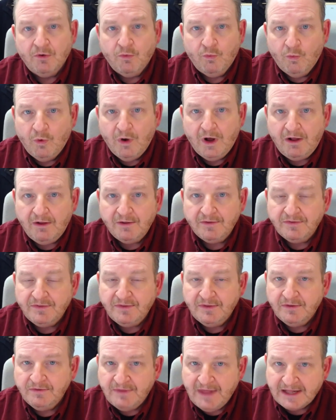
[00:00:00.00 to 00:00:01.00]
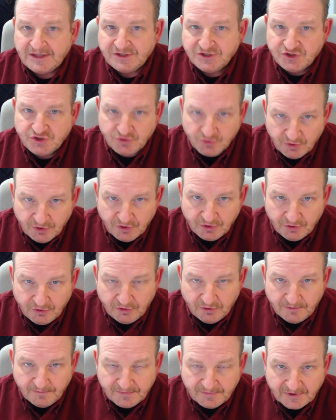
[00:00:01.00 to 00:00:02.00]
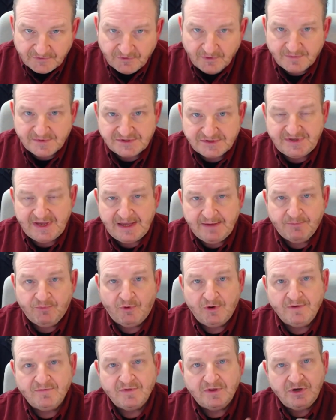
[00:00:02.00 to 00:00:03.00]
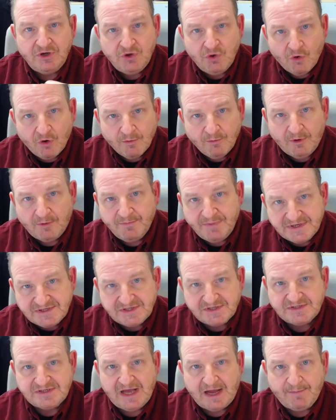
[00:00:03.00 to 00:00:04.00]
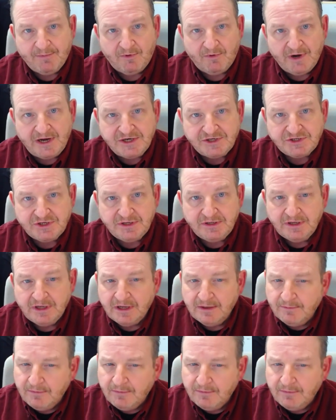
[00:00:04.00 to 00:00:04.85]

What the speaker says: Well, that's true from the standpoint of the normal business operation,